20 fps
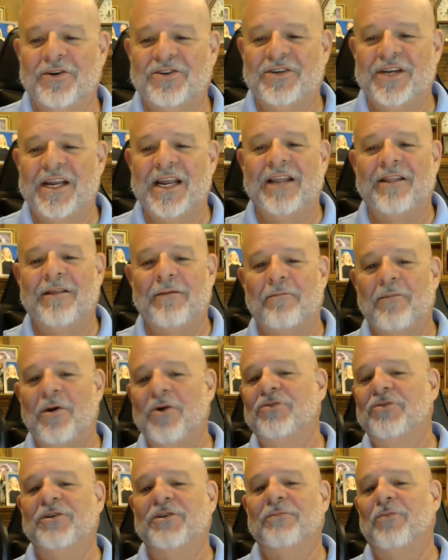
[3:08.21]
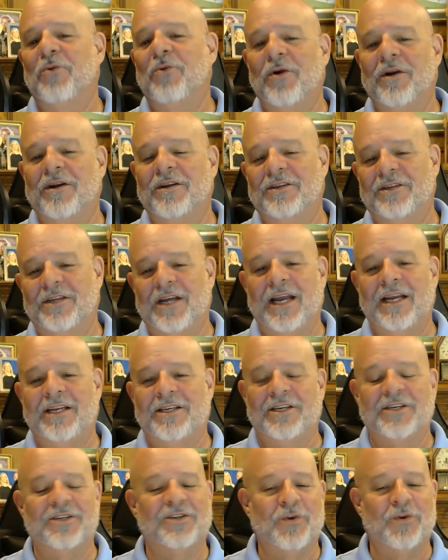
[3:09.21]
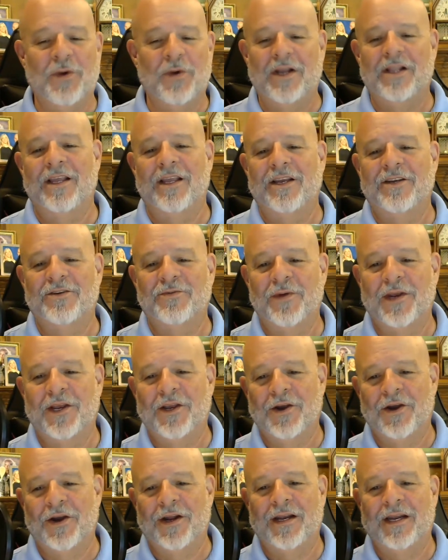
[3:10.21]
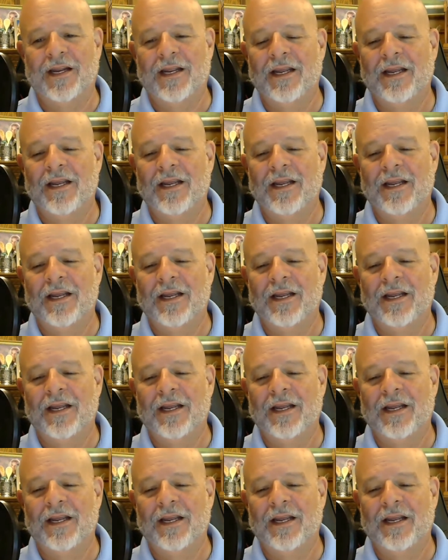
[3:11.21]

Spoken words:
seeing the most important sites as quickly as we could.